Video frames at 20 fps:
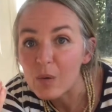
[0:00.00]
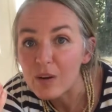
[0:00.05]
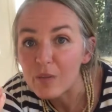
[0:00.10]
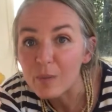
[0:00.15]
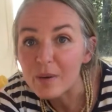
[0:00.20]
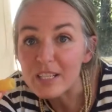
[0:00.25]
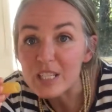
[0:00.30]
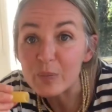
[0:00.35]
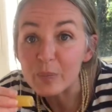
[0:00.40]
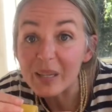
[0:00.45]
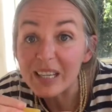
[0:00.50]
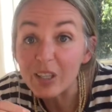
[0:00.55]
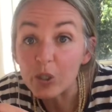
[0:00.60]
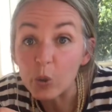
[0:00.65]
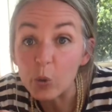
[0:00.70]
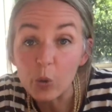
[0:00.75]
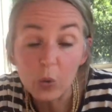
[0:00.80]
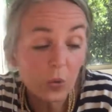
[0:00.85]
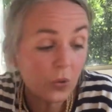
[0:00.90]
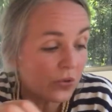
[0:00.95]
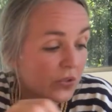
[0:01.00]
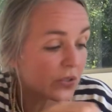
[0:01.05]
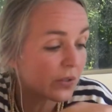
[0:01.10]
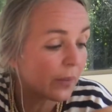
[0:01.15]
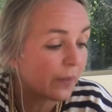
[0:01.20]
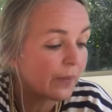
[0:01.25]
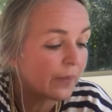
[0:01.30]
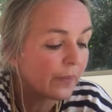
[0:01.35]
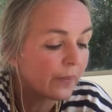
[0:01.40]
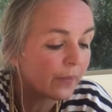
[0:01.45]
one of my spare noodles,
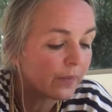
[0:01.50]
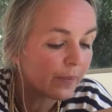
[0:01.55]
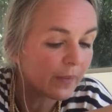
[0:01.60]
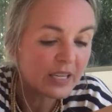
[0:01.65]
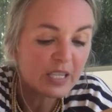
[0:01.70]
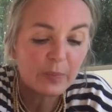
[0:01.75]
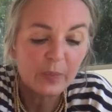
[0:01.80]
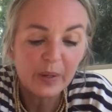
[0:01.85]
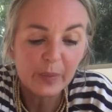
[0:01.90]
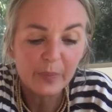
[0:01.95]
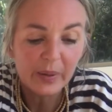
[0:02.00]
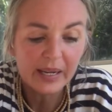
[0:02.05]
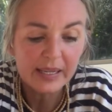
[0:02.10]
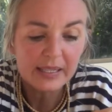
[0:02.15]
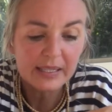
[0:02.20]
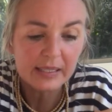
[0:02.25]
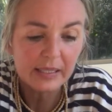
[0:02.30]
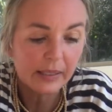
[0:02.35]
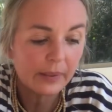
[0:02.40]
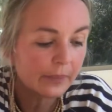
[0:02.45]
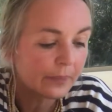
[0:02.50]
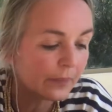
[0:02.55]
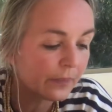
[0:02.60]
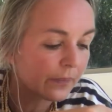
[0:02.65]
my spare pasta.